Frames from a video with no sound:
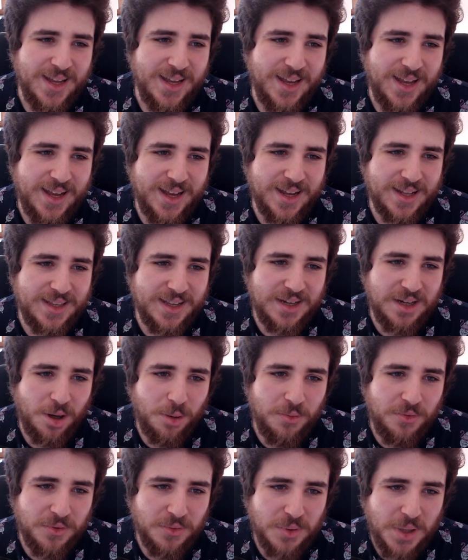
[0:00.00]
the
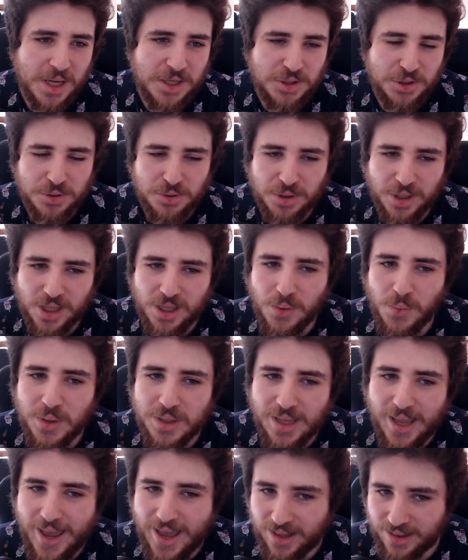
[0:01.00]
GNOME Foundation, together
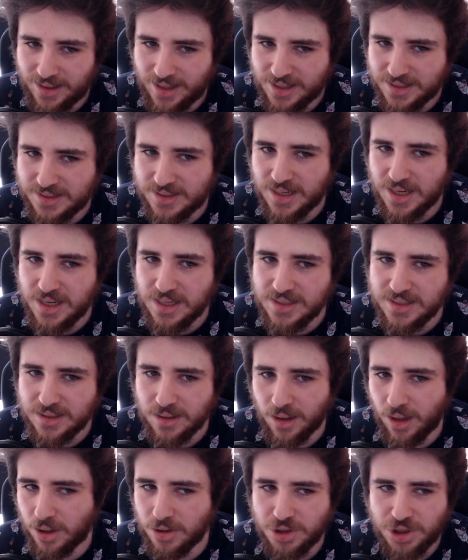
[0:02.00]
with Endless, is
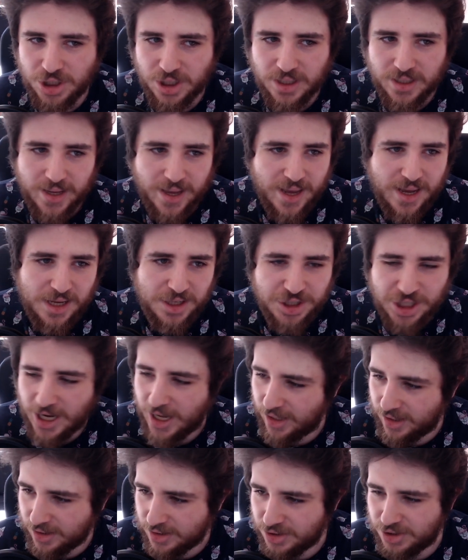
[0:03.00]
launching a
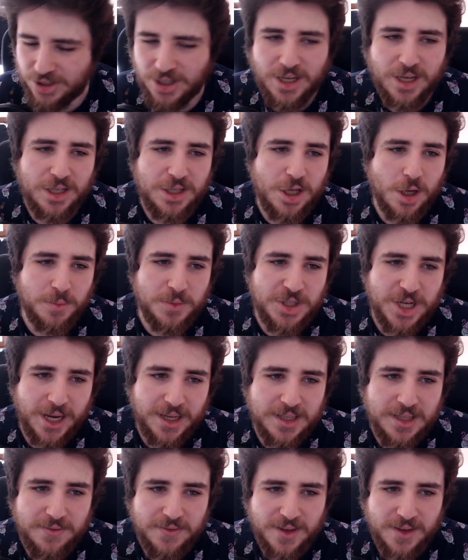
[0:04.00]
challenge. The objective